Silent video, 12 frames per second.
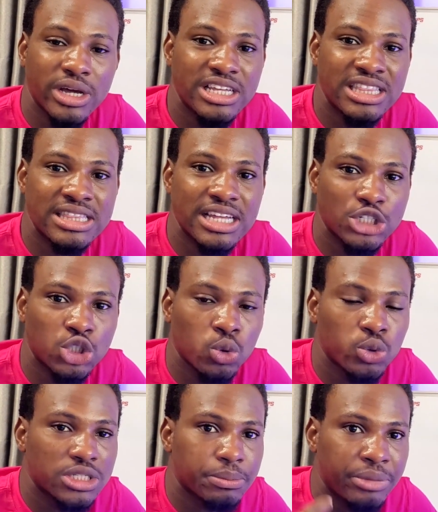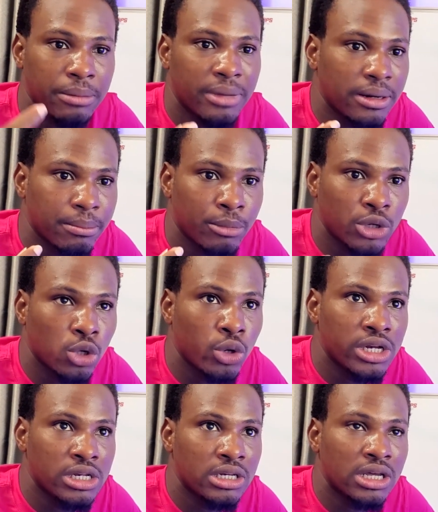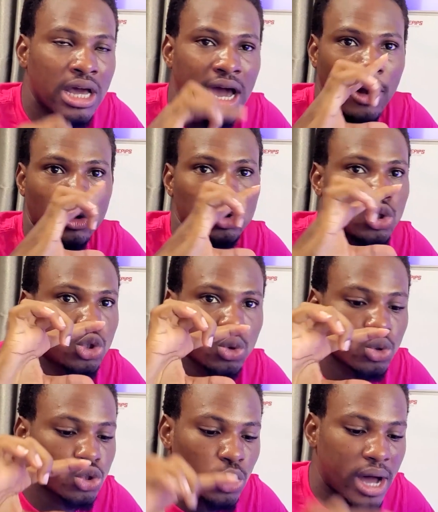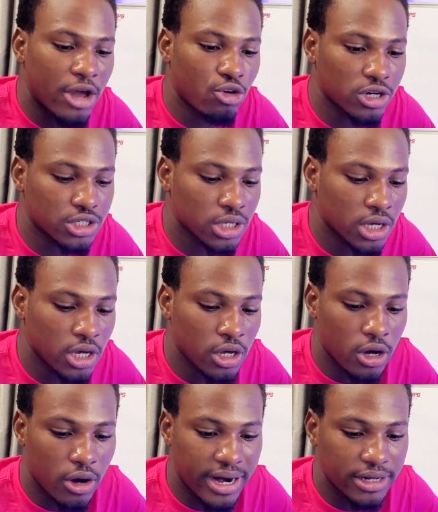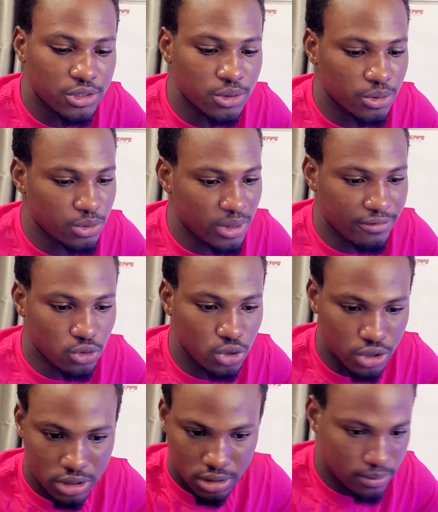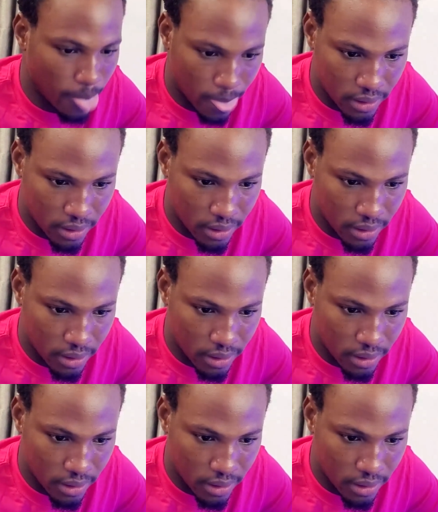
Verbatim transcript: anything that shows payment money going in and also shows your address. All right, so you have to just